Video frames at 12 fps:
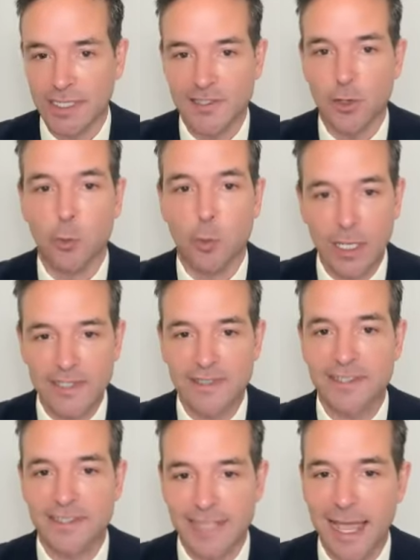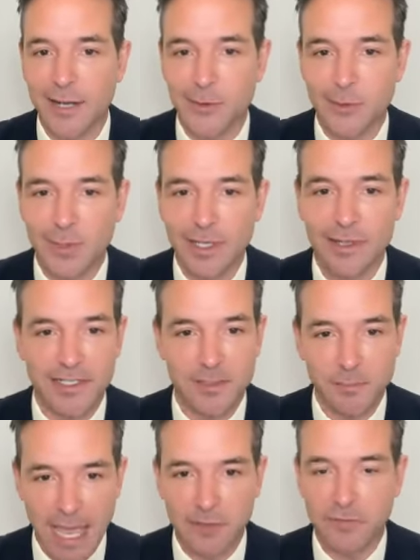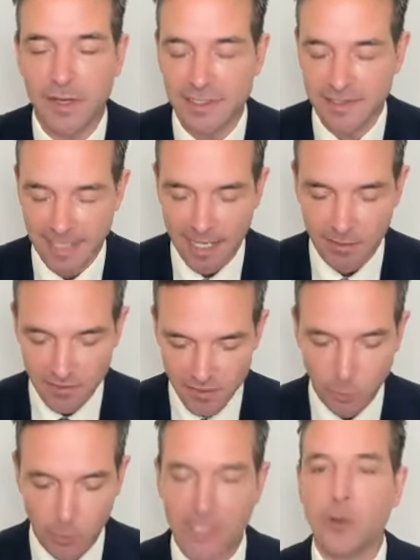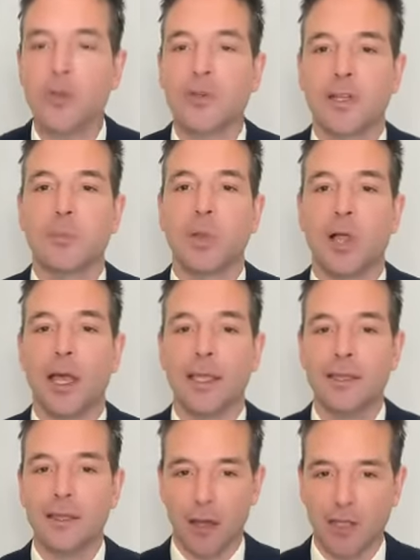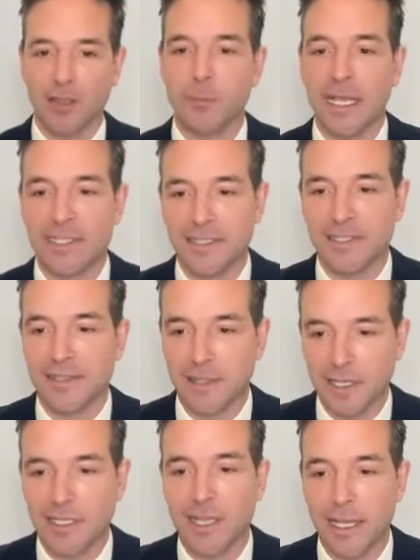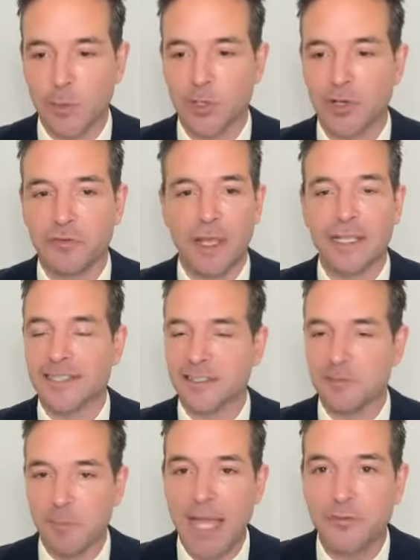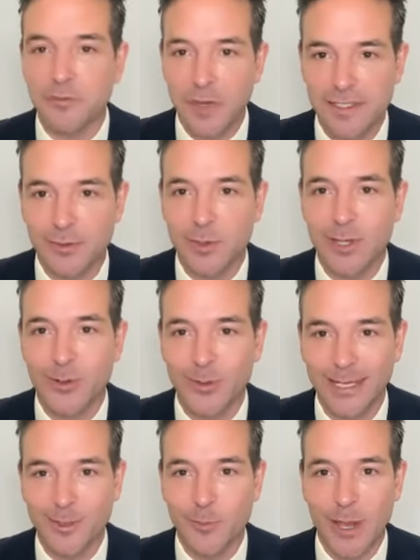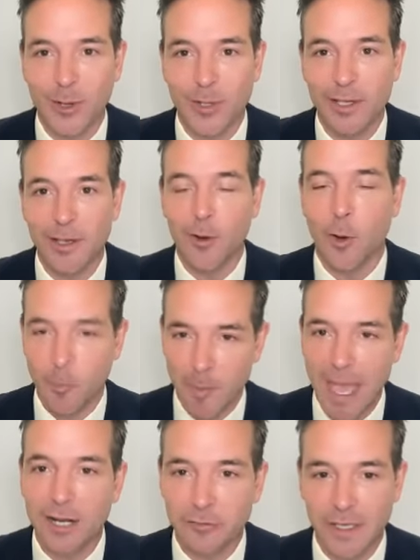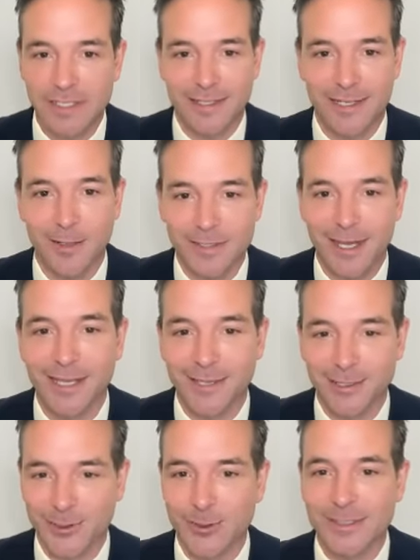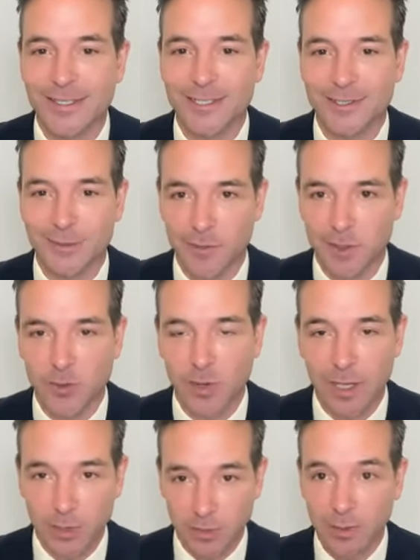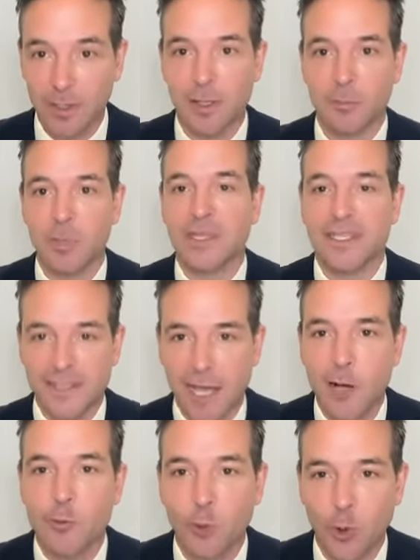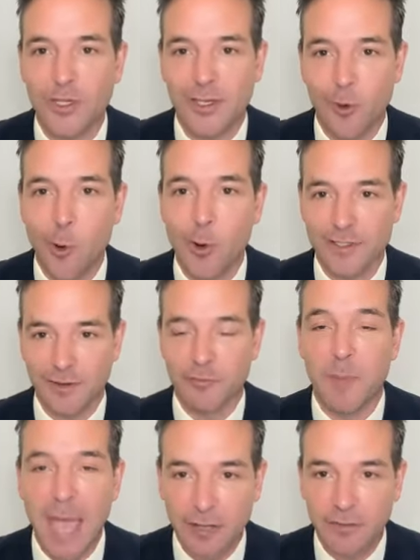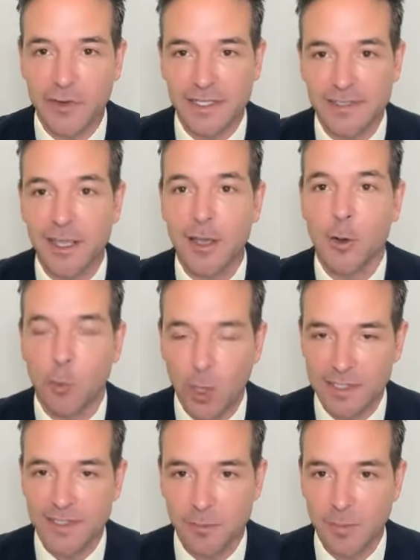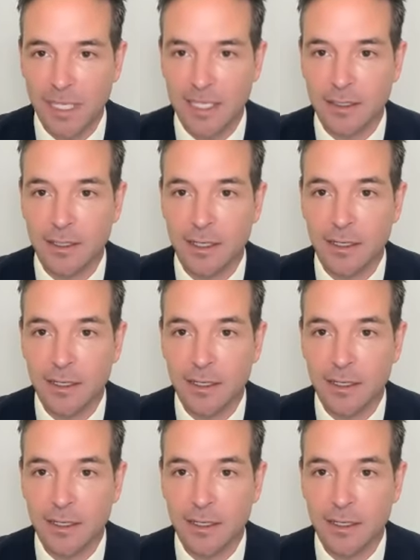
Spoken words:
And so what is the standard, this manifest standard? So we know you can apply on the basis that the claim or defense is manifestly without legal merit or manifestly outside the jurisdiction of the tribunal. But this unruly horse of manifest, what does it mean?